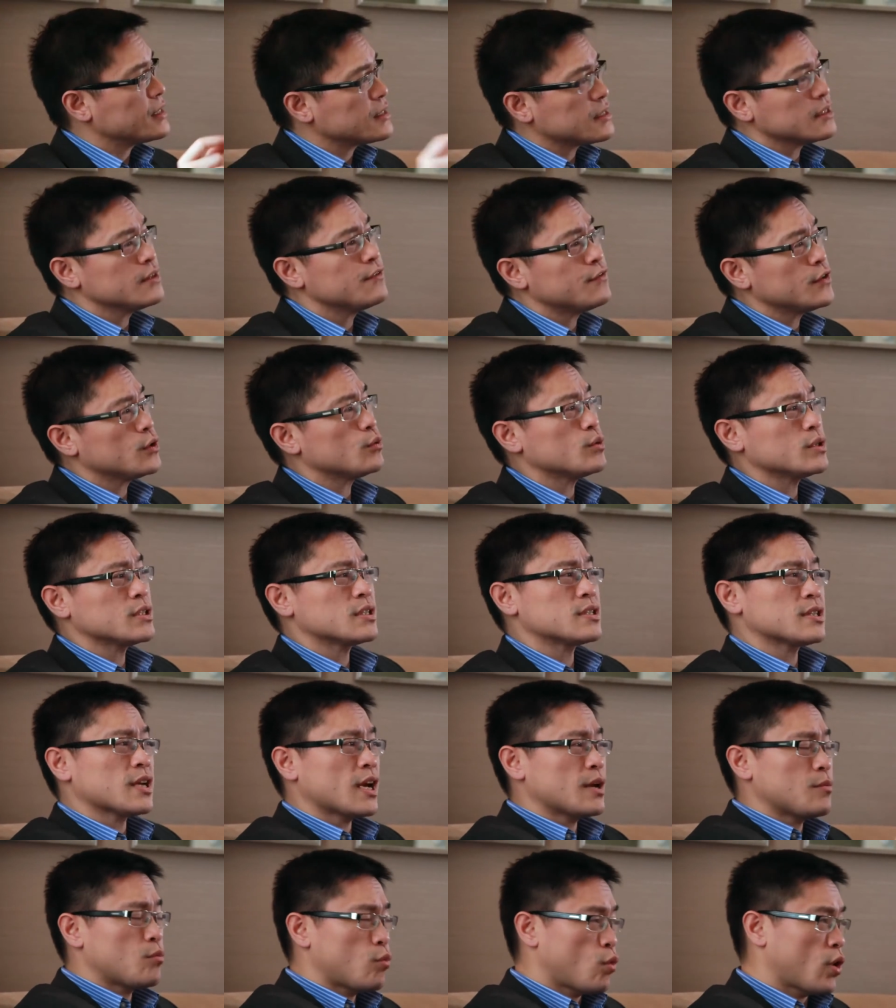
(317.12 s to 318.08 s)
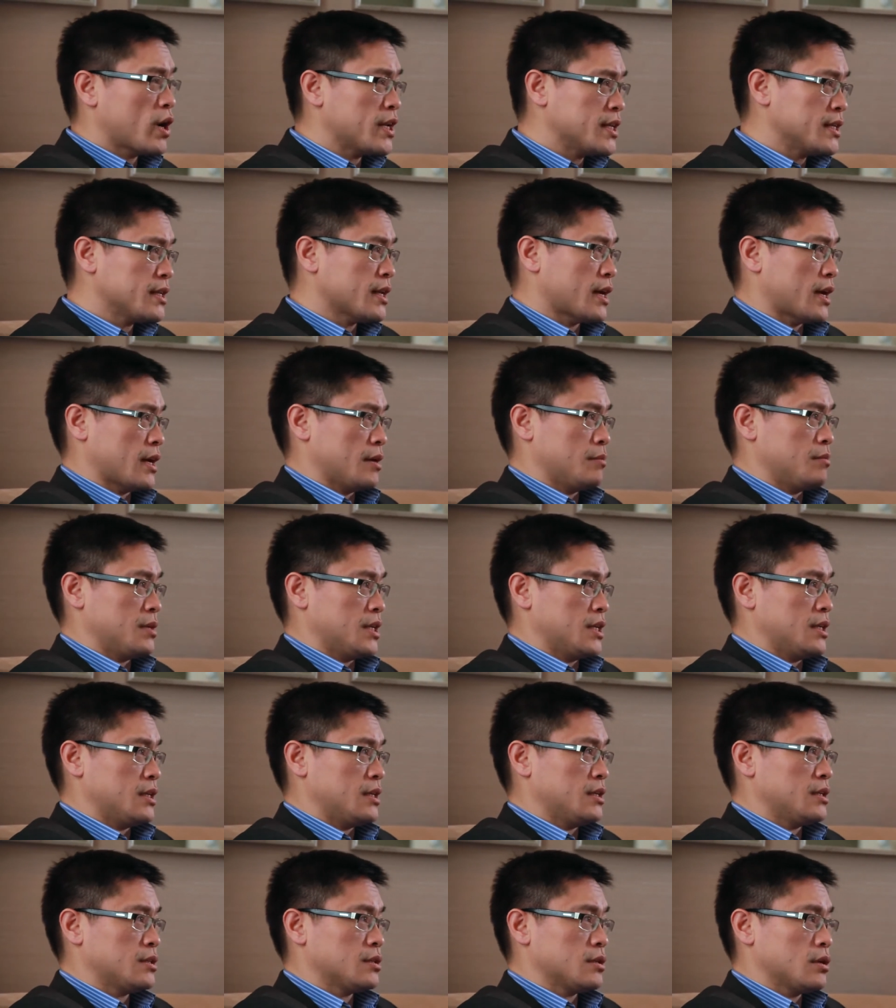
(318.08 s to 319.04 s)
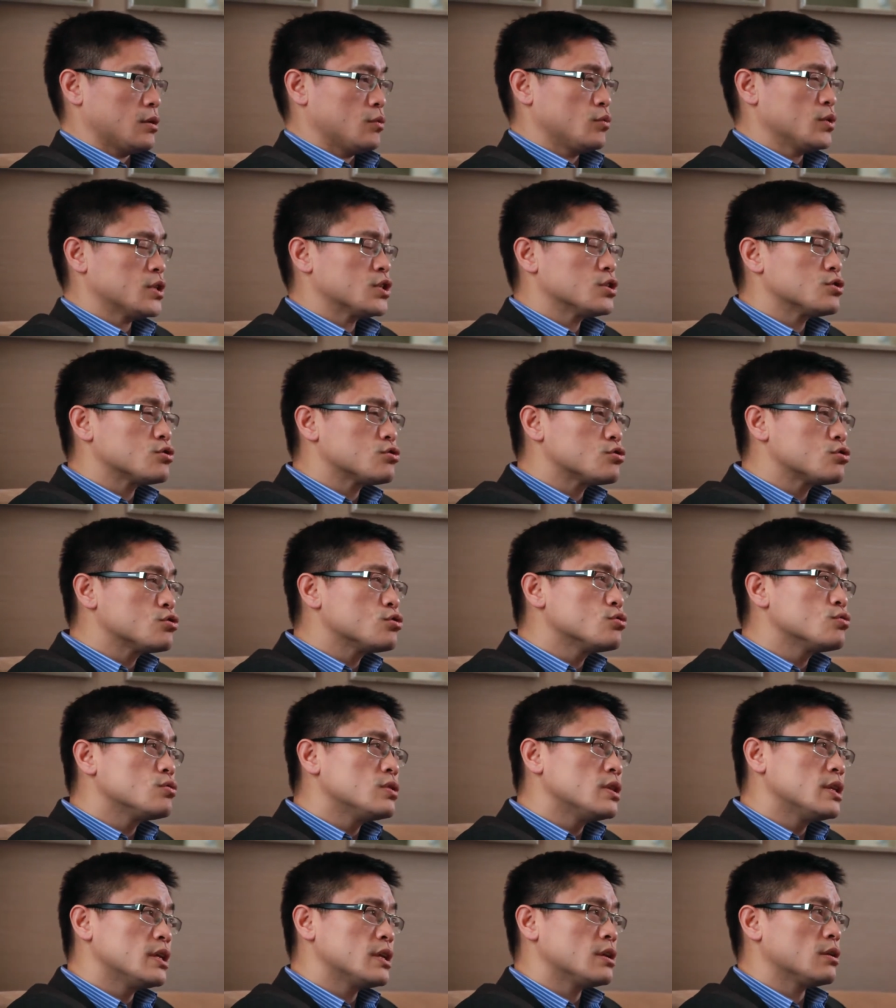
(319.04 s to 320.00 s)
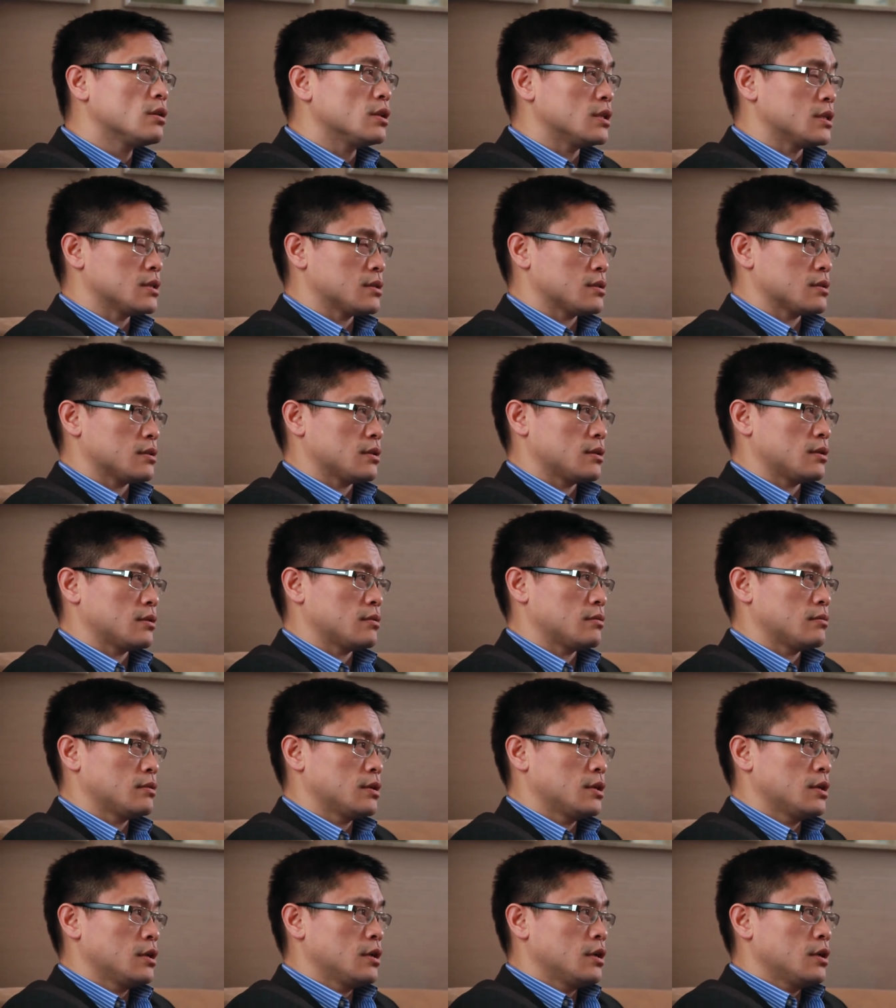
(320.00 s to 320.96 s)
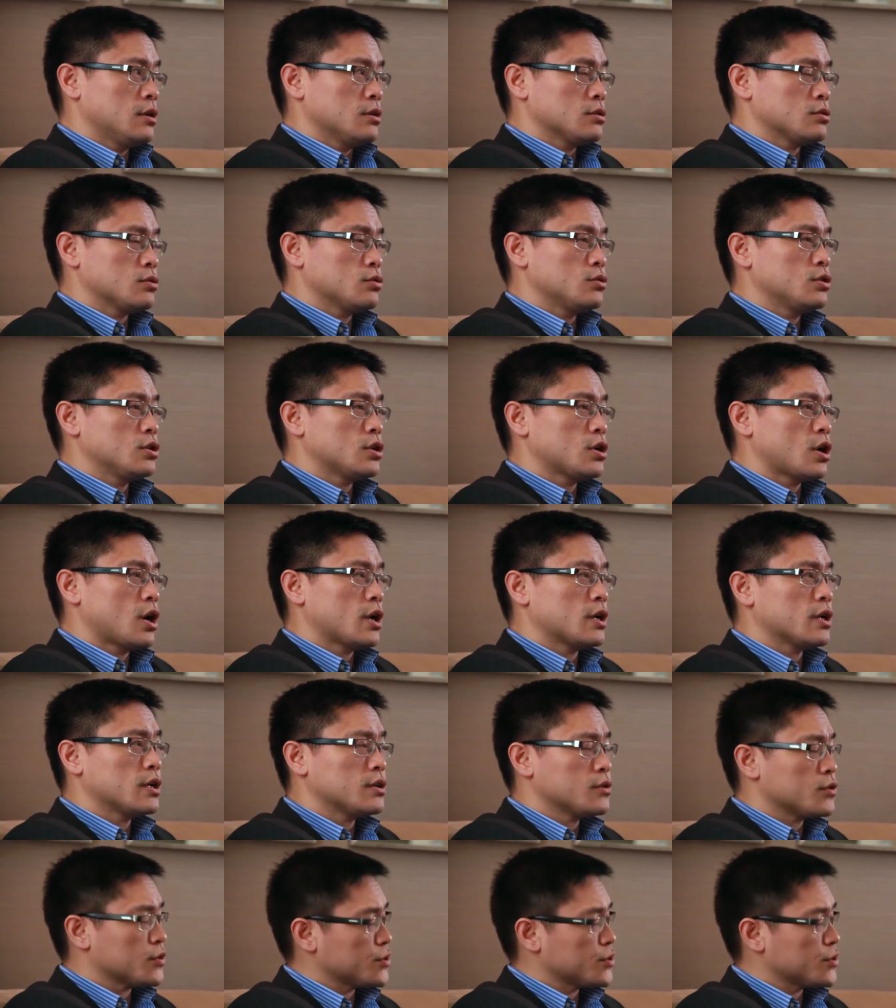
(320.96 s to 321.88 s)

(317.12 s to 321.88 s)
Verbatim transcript: as if it was type 1 diabetes, which is too little insulin. So you got to